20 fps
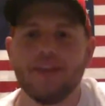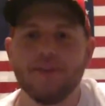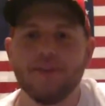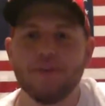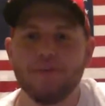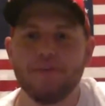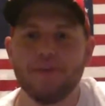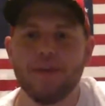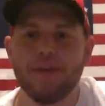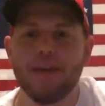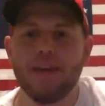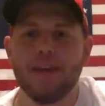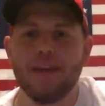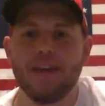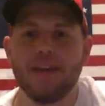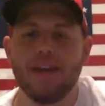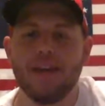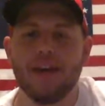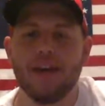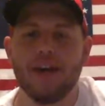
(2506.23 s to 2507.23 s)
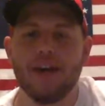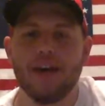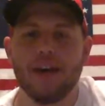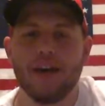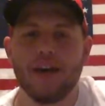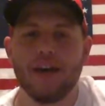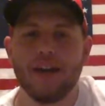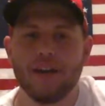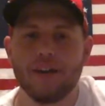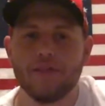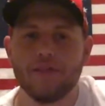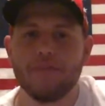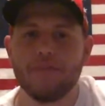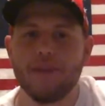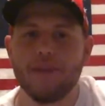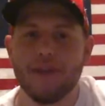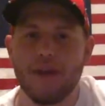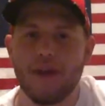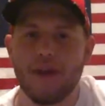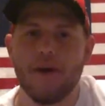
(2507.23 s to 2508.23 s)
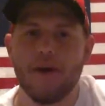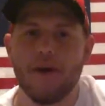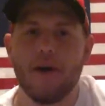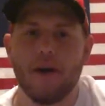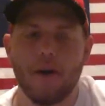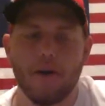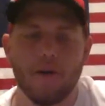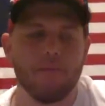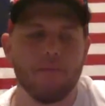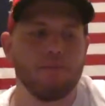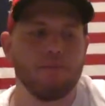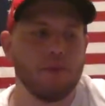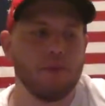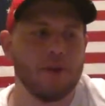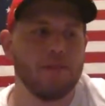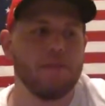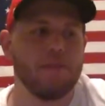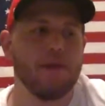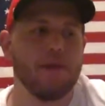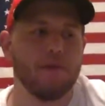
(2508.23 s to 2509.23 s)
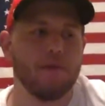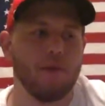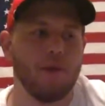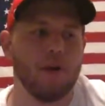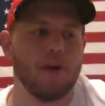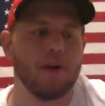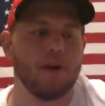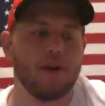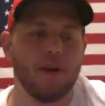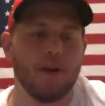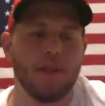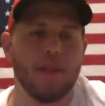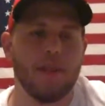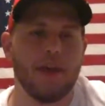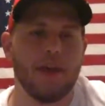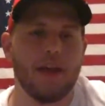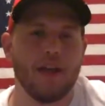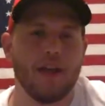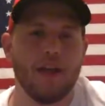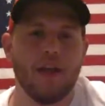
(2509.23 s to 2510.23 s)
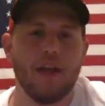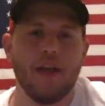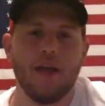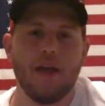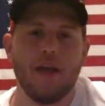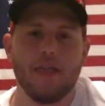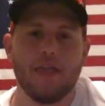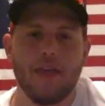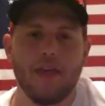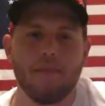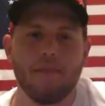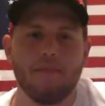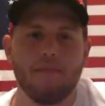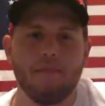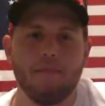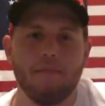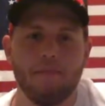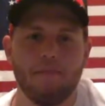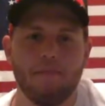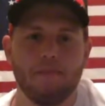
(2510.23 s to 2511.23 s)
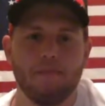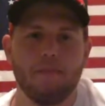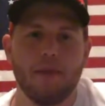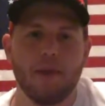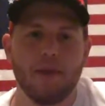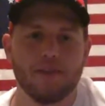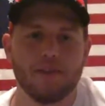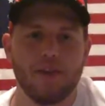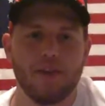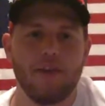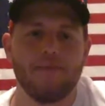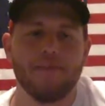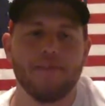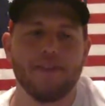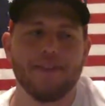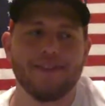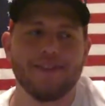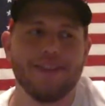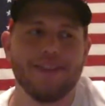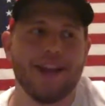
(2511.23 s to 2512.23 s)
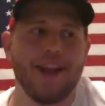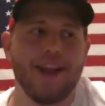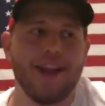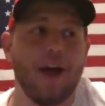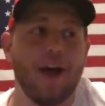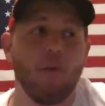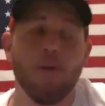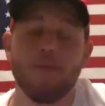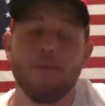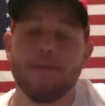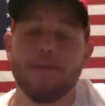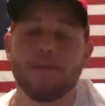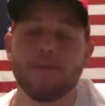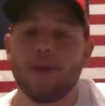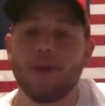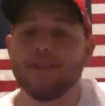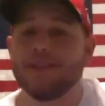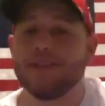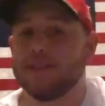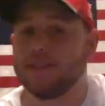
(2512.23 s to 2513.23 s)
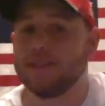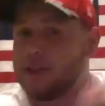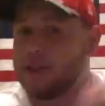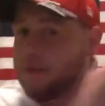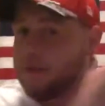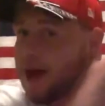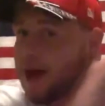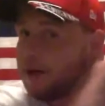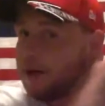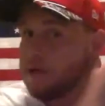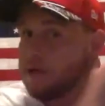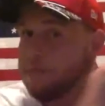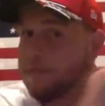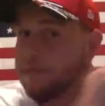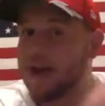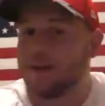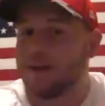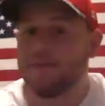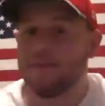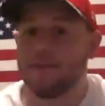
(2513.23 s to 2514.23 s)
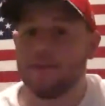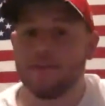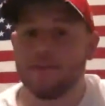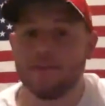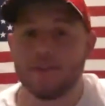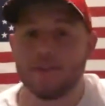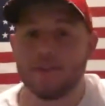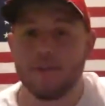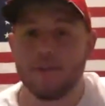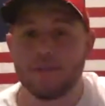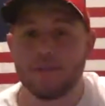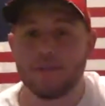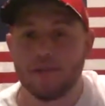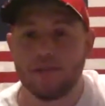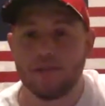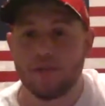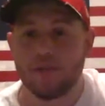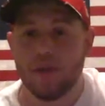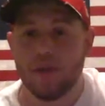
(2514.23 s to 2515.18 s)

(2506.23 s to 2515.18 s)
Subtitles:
be a pretty big runner in that Bears offense, and I wouldn't be surprised to see him out of the backfield some too.